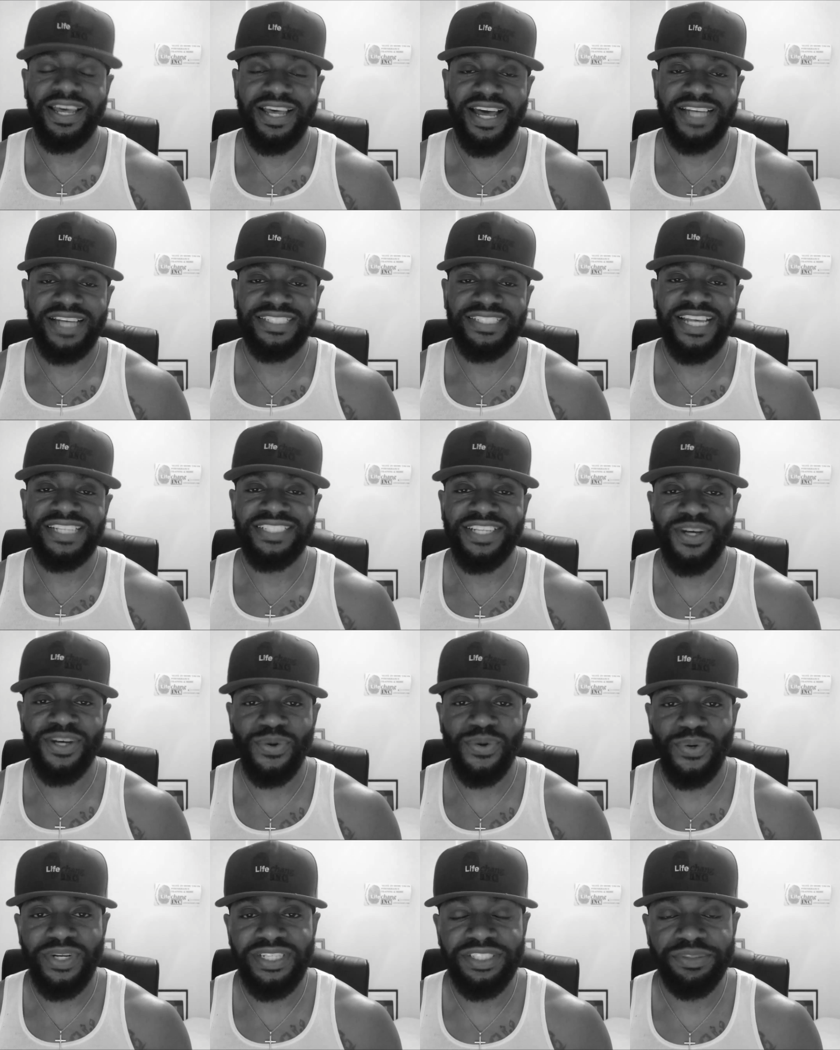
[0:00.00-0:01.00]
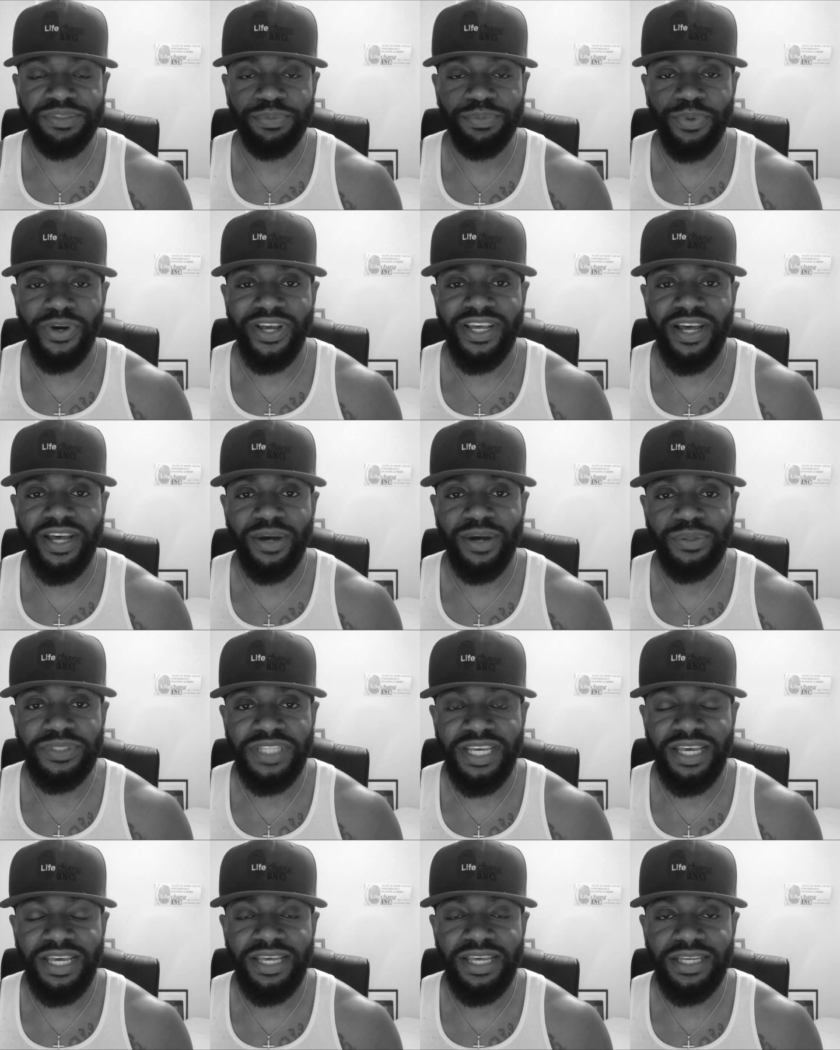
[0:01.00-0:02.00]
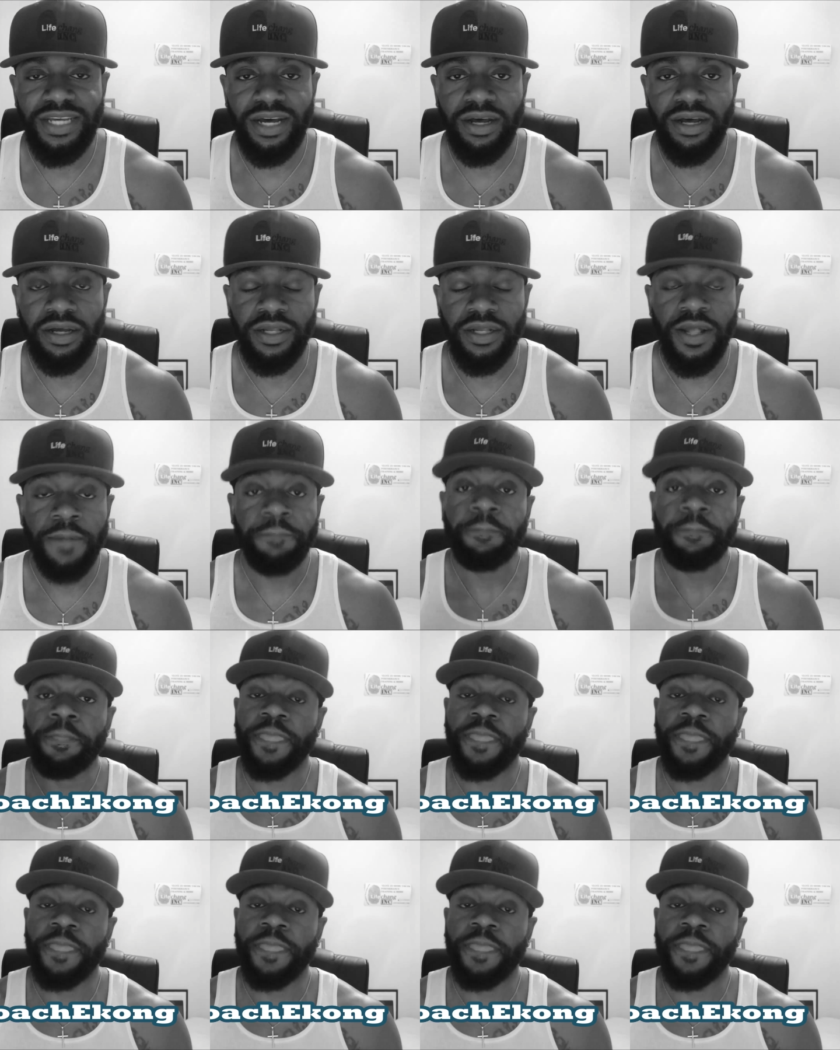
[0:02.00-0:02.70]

Hey guys, how's it going? This is your boy Coach Ekong,